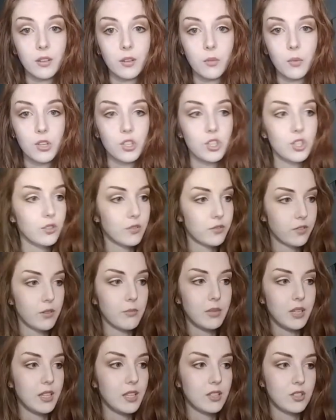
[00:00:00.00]
which for
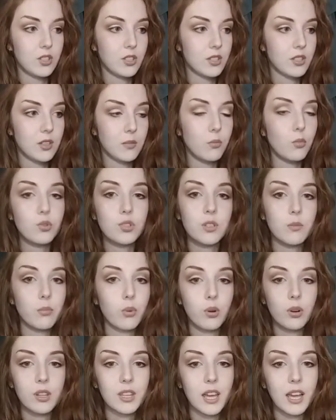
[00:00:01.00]
me is just the most
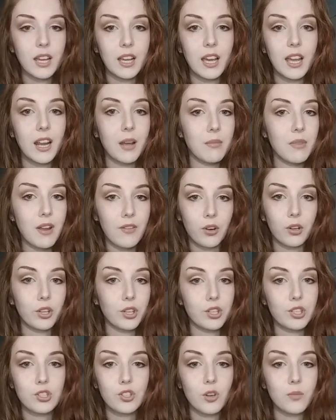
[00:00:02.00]
important thing, and I'm never
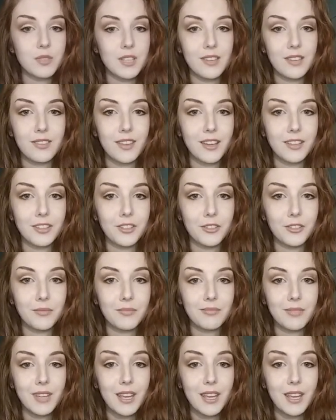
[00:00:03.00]
going to stop saying thank you.